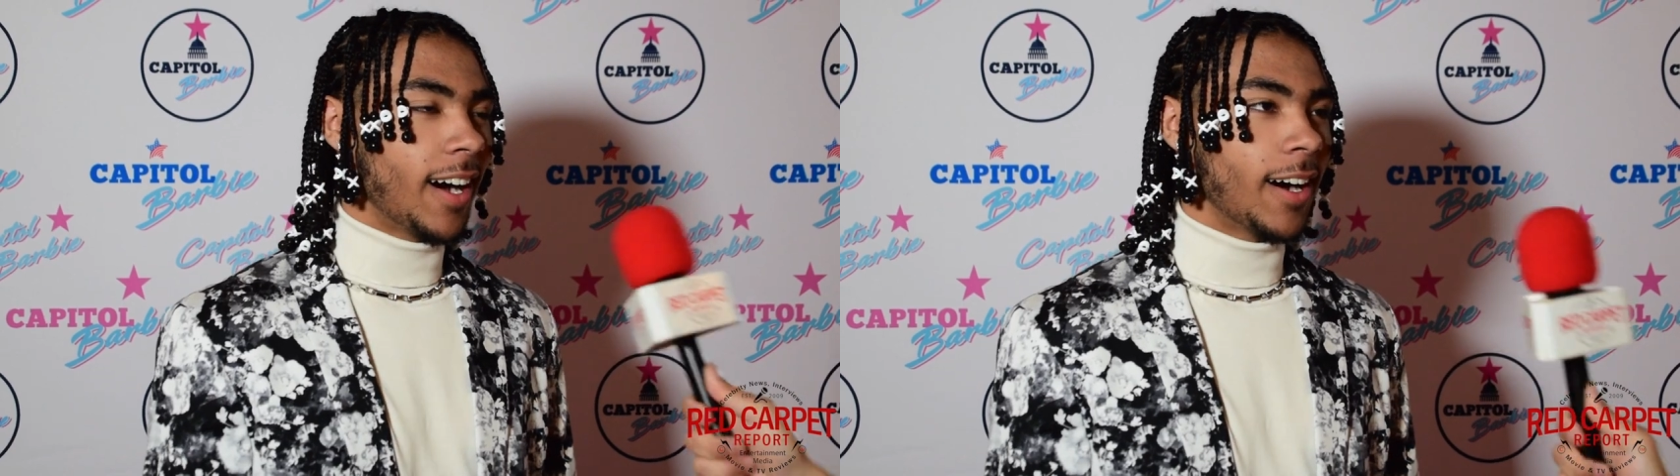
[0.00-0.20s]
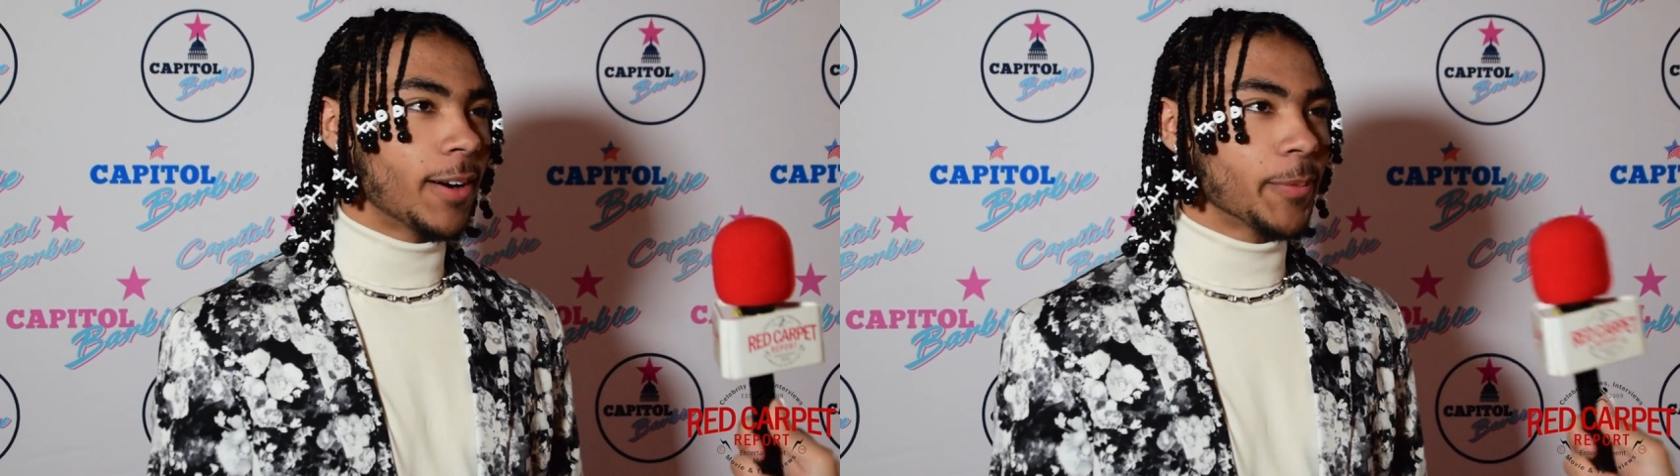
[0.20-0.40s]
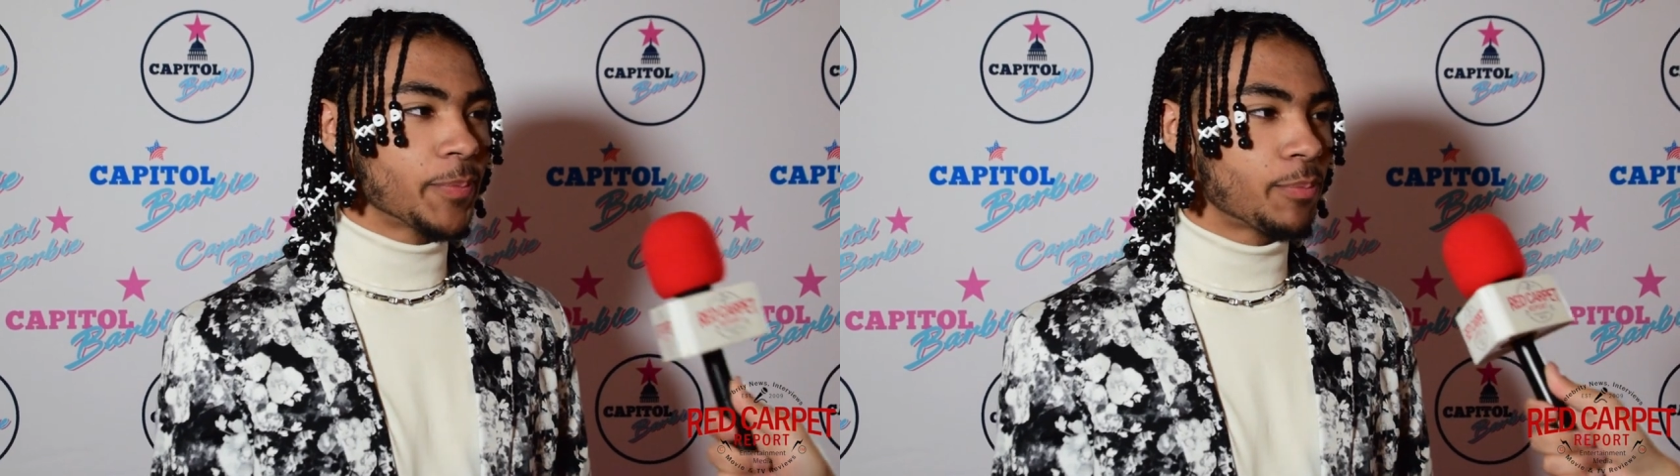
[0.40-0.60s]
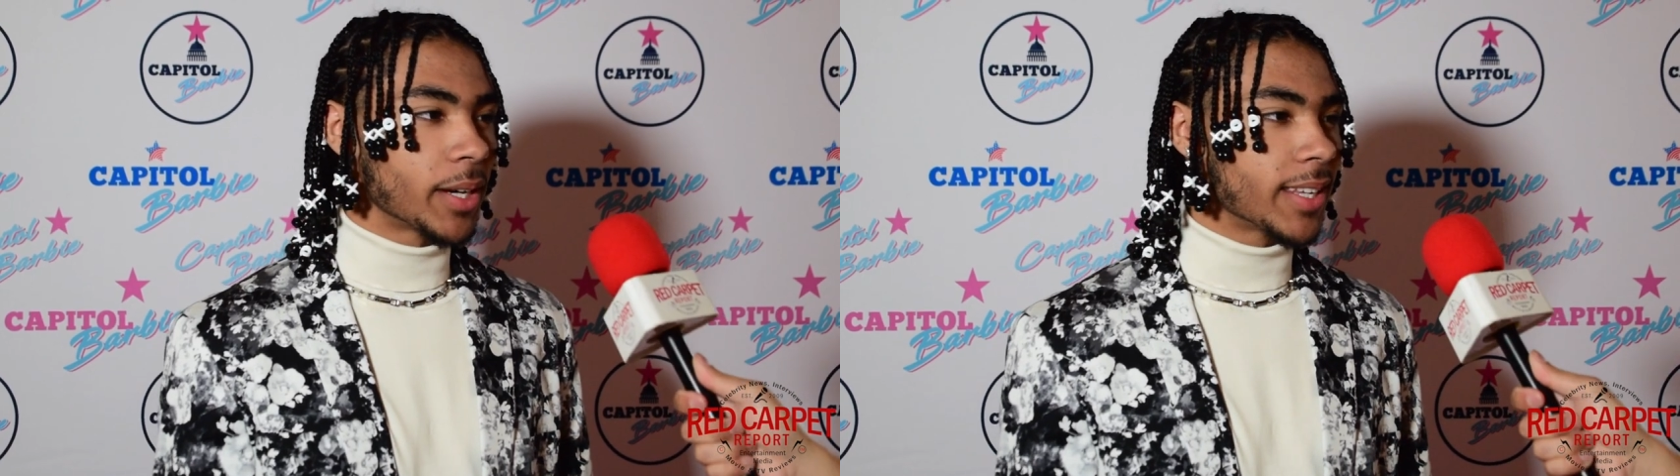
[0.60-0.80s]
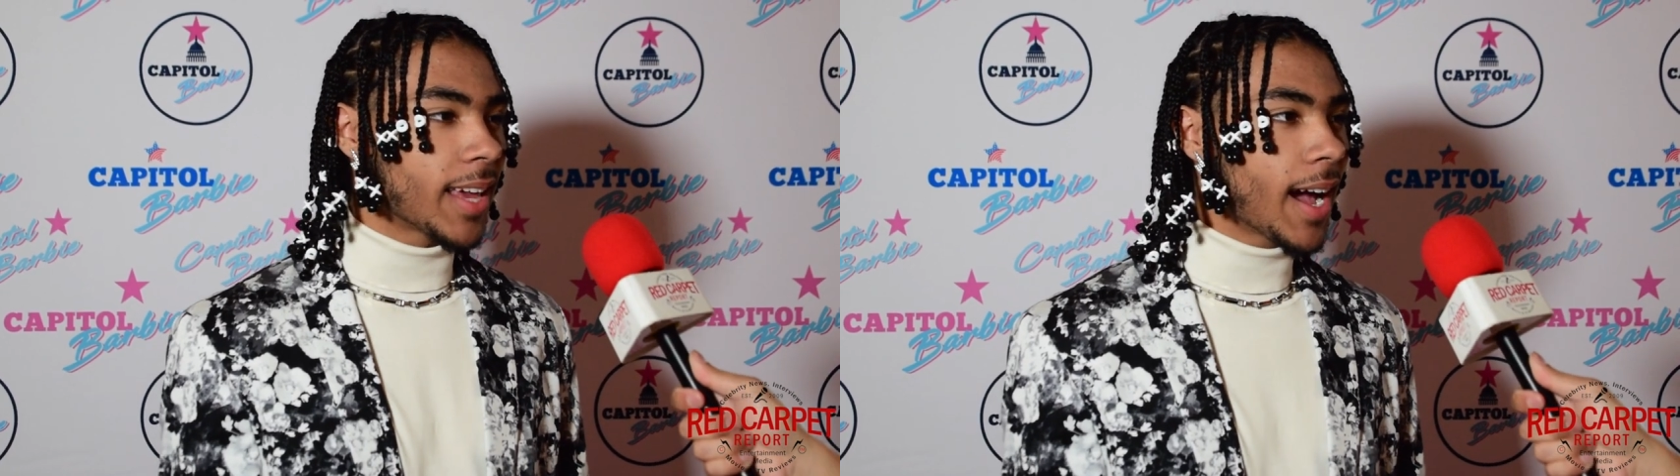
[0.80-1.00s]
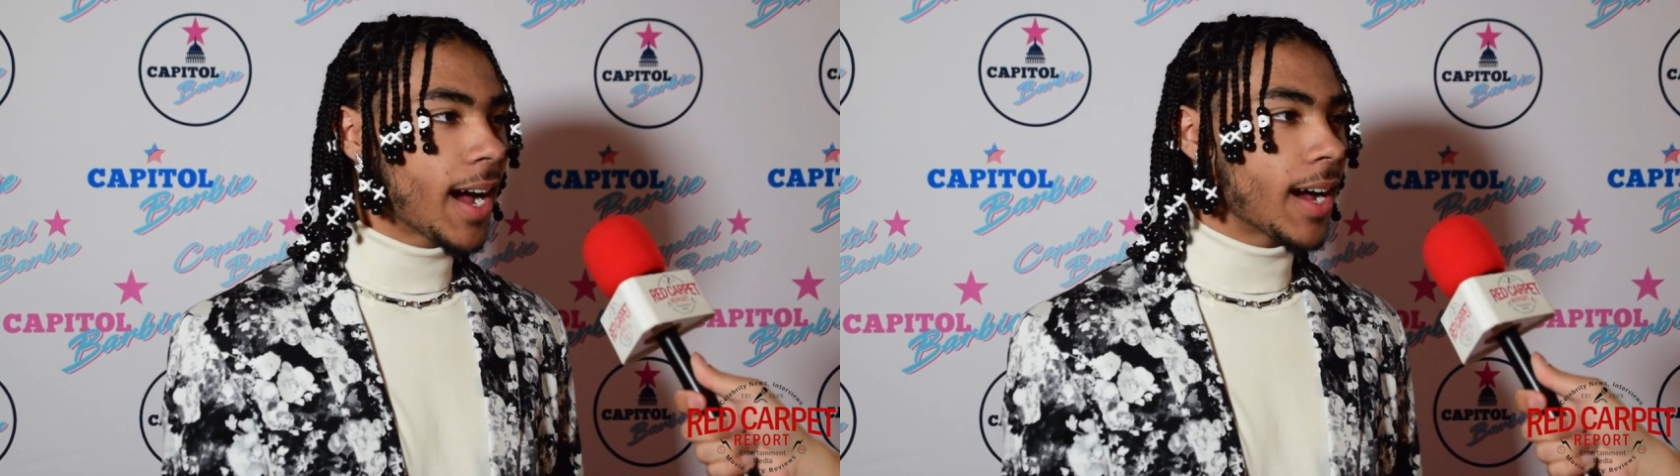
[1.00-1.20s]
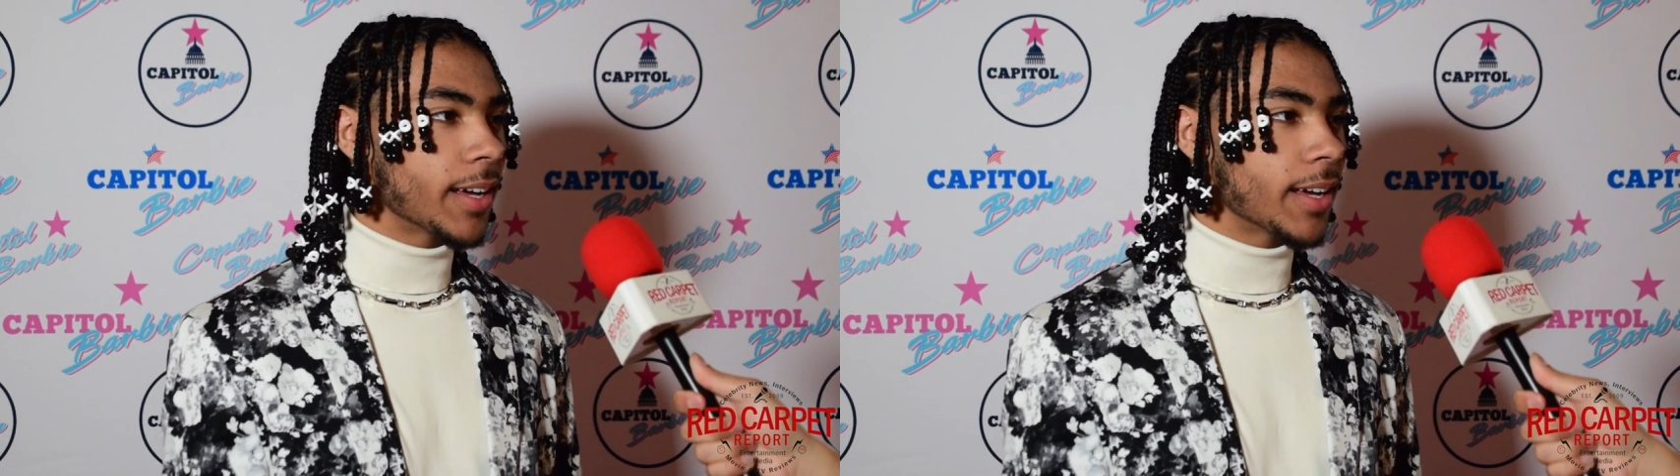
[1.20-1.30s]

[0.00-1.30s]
Um, but yeah,